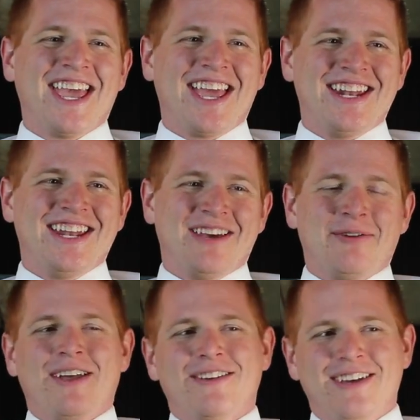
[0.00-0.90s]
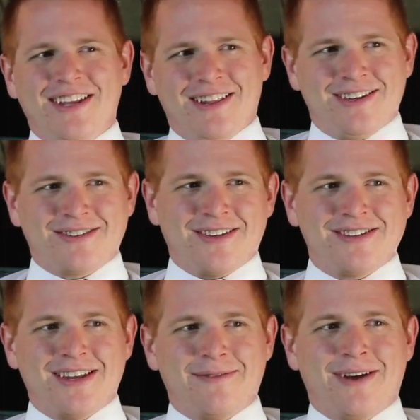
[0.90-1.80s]
And in Italy it's called
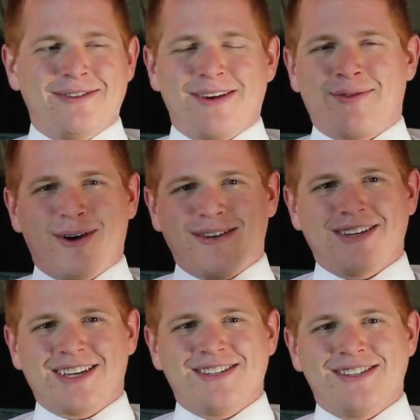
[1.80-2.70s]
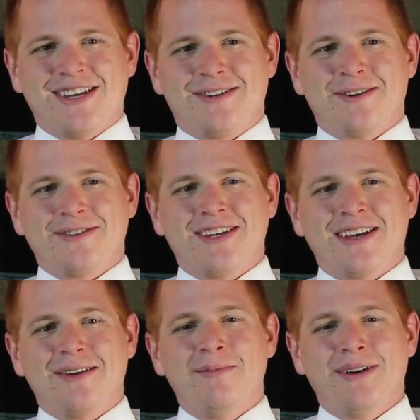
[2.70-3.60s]
the City of Fountains. Everywhere else I guess it's the Eternal
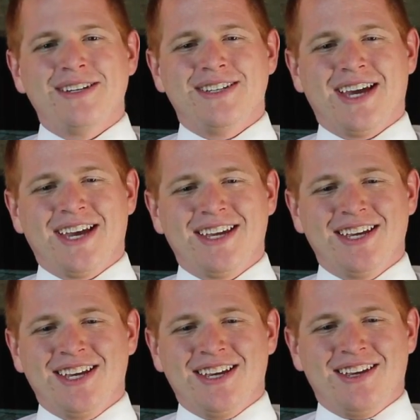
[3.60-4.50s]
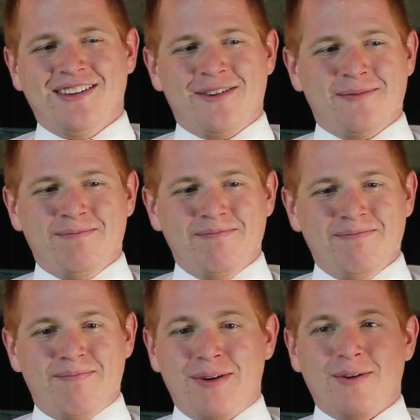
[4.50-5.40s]
City. But they're
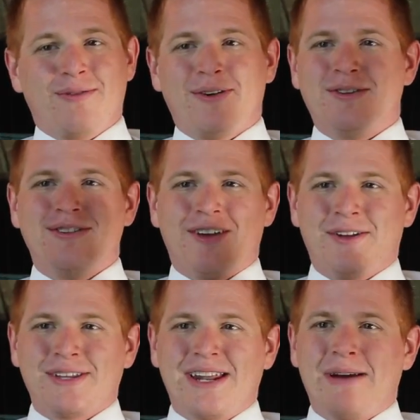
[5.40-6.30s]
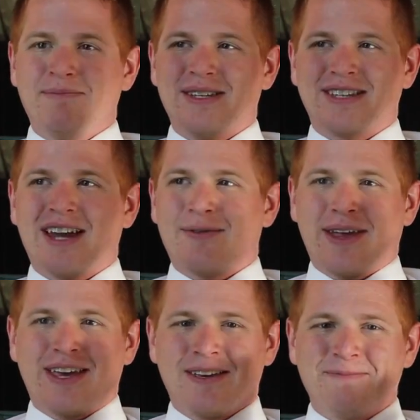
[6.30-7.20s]
beautiful, all lit up. It's kind of
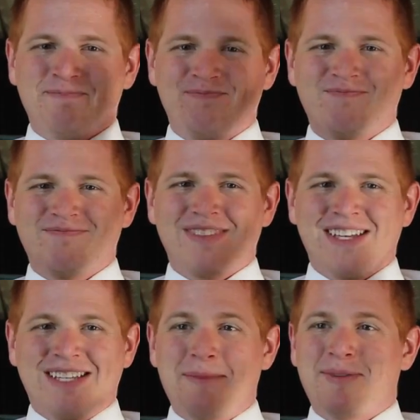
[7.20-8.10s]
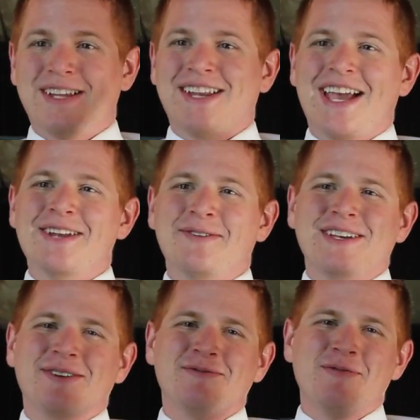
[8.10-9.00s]
like a temple at night,
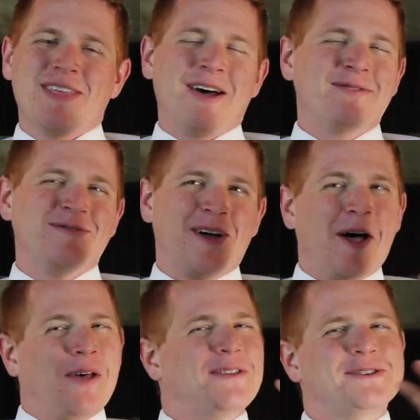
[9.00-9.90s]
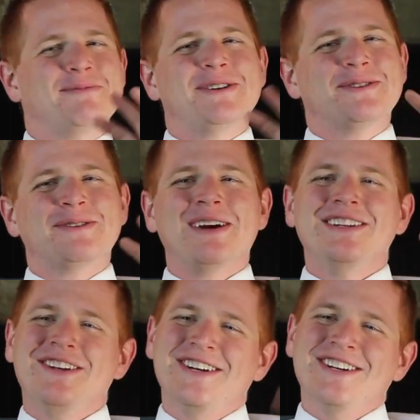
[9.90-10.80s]
only without all the spiritual
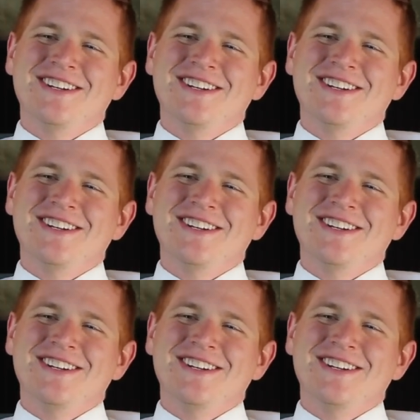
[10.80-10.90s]
grandeur.